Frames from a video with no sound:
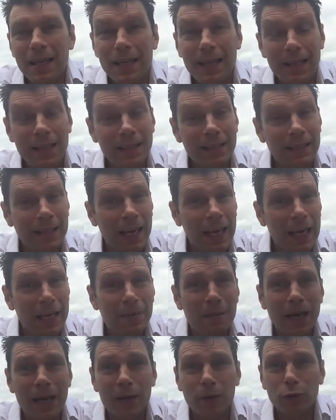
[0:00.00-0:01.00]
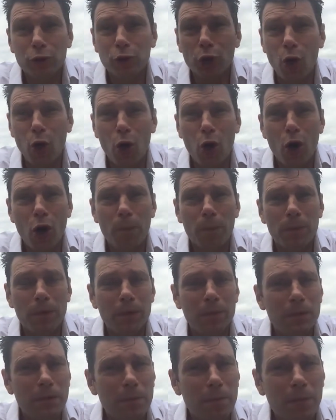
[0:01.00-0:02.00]
This came out top.
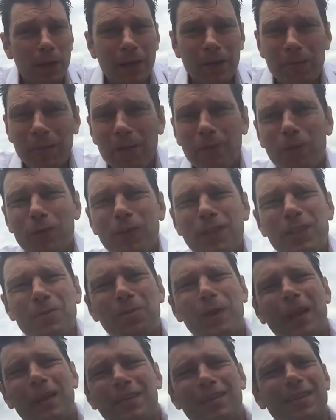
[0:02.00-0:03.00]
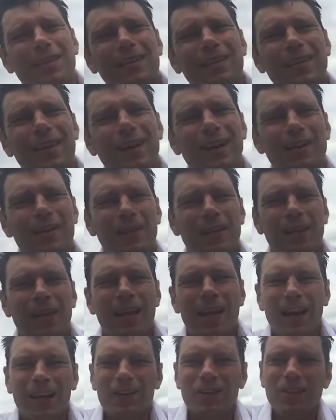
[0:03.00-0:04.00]
There was a big, remember we spend, I think,
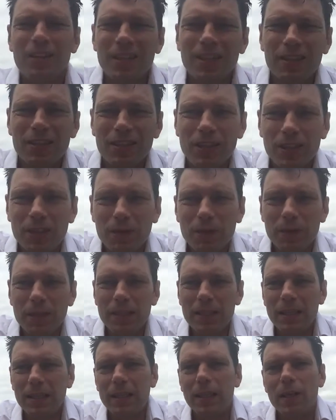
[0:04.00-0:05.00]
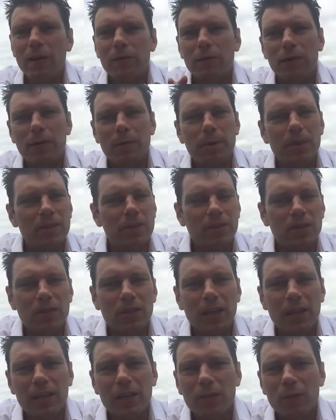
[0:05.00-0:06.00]
just did a study recently over in the business
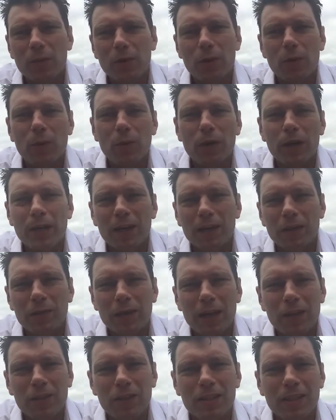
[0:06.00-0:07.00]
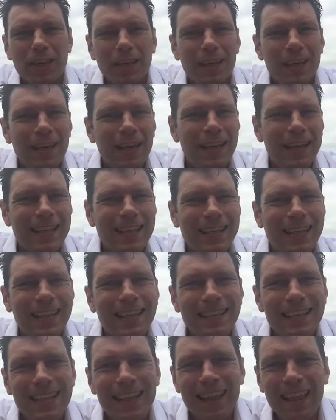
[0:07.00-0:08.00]
side. I do a lot of work in the strategy side.
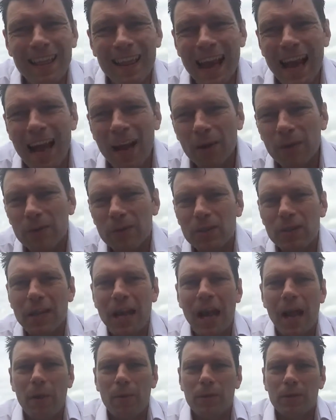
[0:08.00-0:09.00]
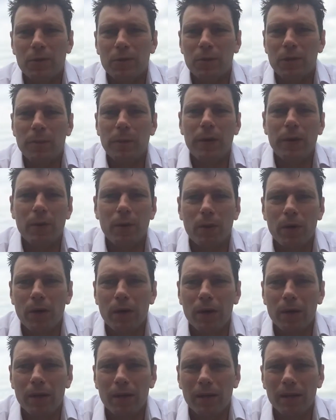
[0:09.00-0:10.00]
90,000 hours we spend at
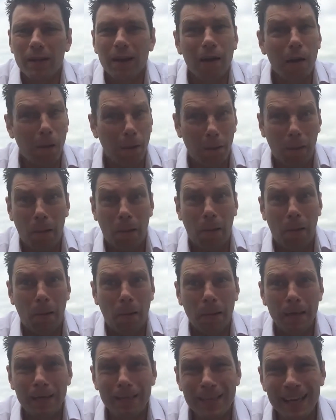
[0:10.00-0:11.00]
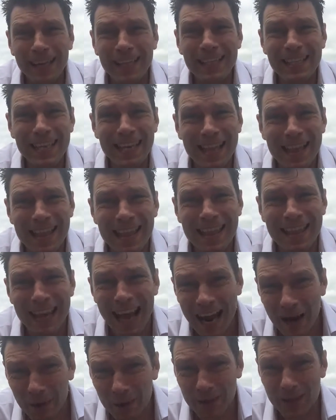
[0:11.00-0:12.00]
work. Oh,
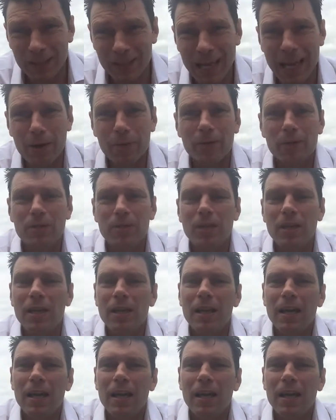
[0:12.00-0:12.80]
90,000 hours.